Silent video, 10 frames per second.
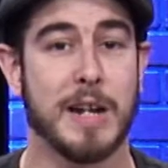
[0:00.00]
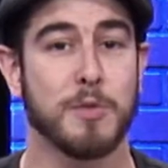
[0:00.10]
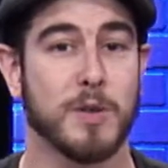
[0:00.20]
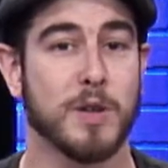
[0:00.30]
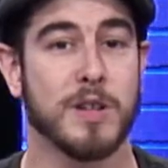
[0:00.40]

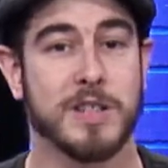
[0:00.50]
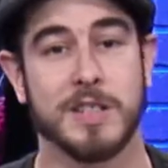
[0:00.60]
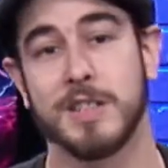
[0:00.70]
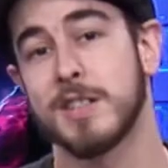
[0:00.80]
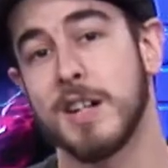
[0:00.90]
we're going to
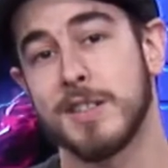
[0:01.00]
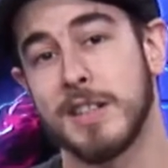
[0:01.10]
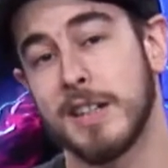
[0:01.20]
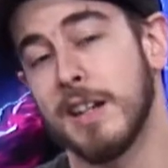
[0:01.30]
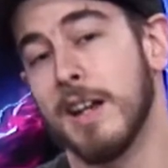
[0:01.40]
discuss
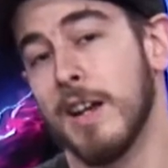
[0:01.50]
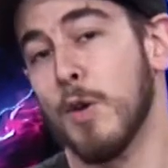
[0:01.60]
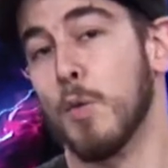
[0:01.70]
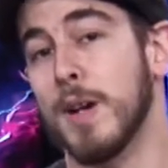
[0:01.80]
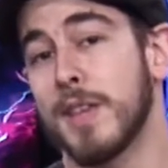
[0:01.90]
it
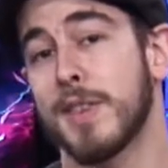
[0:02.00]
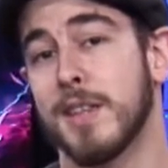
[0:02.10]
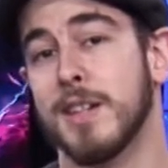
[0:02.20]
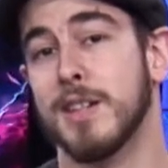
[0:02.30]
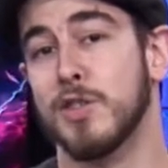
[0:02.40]
with
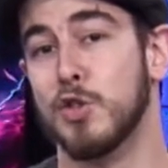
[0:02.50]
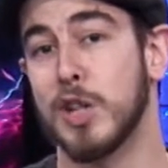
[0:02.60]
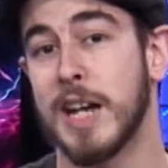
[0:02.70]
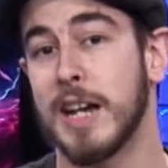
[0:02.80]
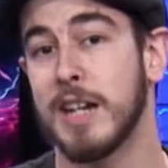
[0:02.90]

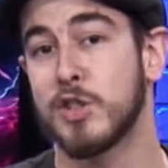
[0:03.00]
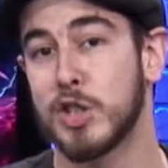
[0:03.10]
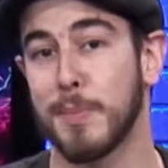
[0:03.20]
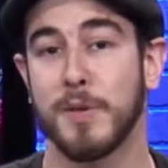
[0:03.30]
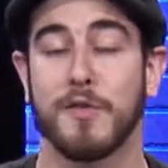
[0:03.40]
Jay
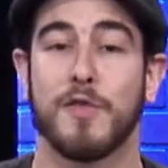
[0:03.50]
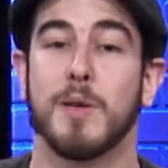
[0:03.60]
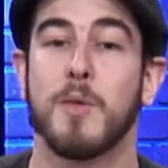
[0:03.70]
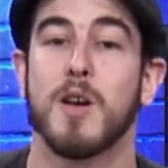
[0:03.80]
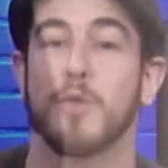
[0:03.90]
Shepherd
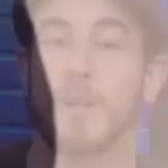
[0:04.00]
from all the way